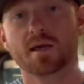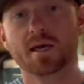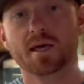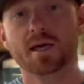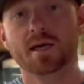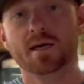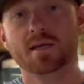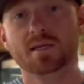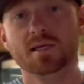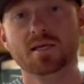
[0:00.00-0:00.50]

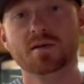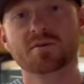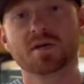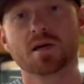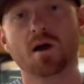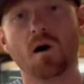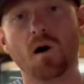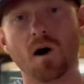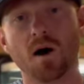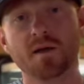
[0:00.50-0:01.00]
and
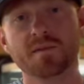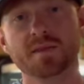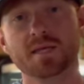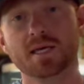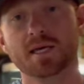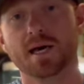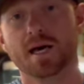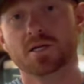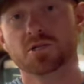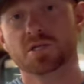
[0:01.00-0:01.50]
even on
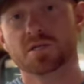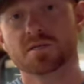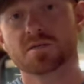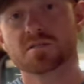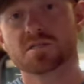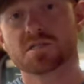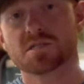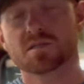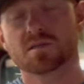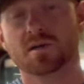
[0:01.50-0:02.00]
the
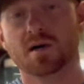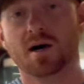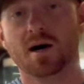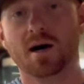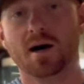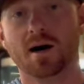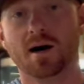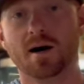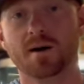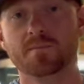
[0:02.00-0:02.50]
edges,
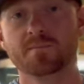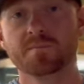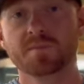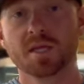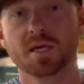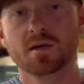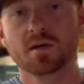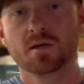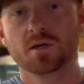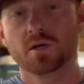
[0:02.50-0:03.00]

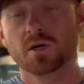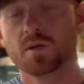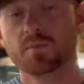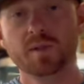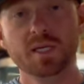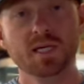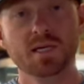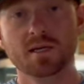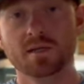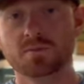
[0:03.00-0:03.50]
could
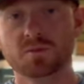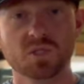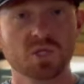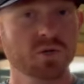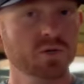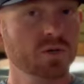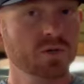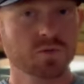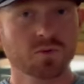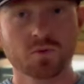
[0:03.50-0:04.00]
be
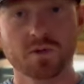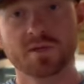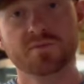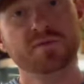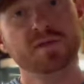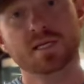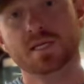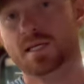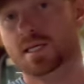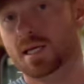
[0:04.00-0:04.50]
2 to 3
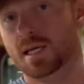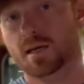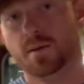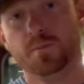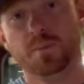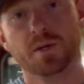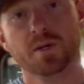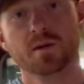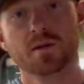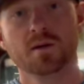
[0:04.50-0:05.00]
feet
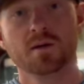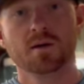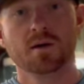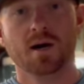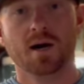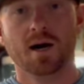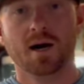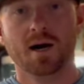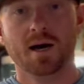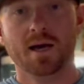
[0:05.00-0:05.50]
deep,
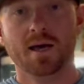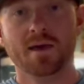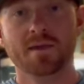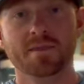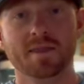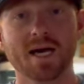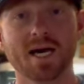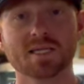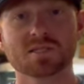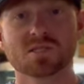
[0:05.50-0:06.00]

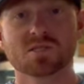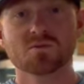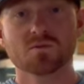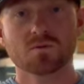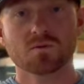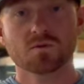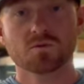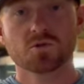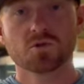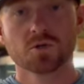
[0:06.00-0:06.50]
and that's
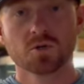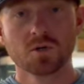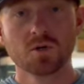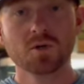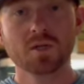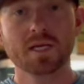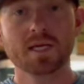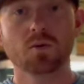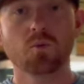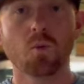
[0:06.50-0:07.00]

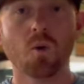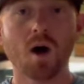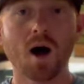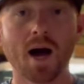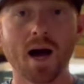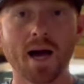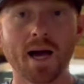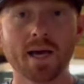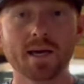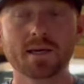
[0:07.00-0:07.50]
truly
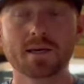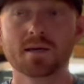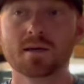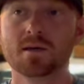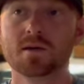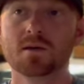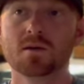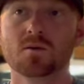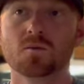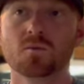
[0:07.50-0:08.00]
why
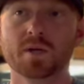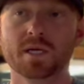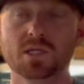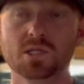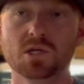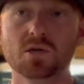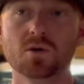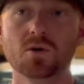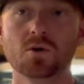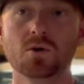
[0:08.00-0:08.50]
we
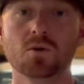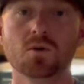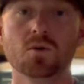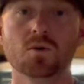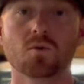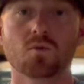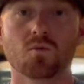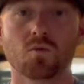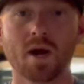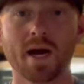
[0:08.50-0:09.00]
do
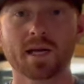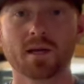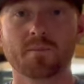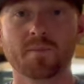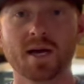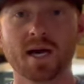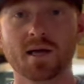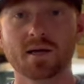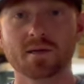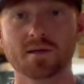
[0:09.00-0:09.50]

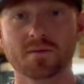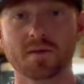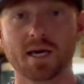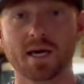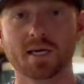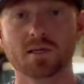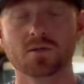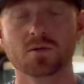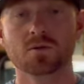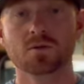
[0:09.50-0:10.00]
recommend
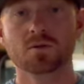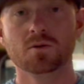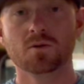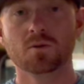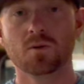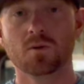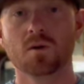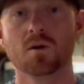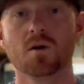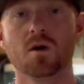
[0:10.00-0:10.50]
that
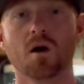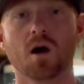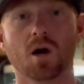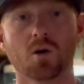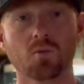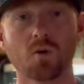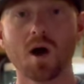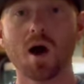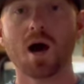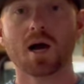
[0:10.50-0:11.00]
you
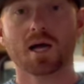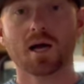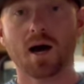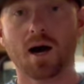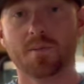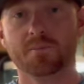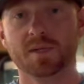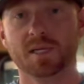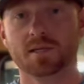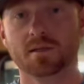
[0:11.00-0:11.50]
are rock
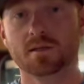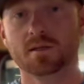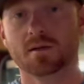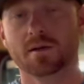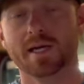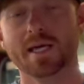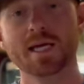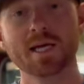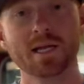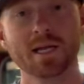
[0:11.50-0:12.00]
hopping.
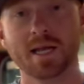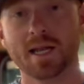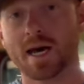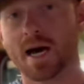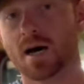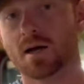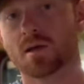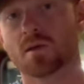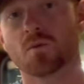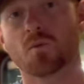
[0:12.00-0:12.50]
You're in and
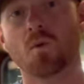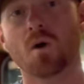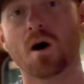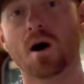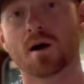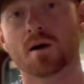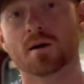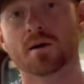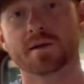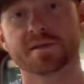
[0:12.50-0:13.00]
out of the
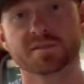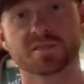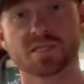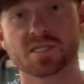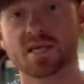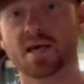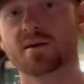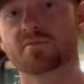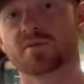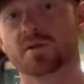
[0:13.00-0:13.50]
water in
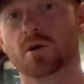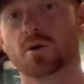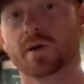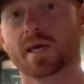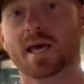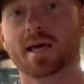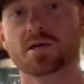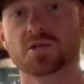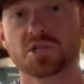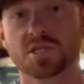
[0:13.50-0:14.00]
safe
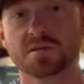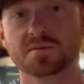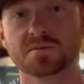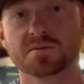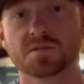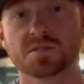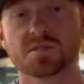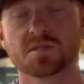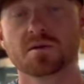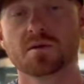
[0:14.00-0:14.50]

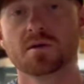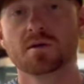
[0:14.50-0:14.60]
locations.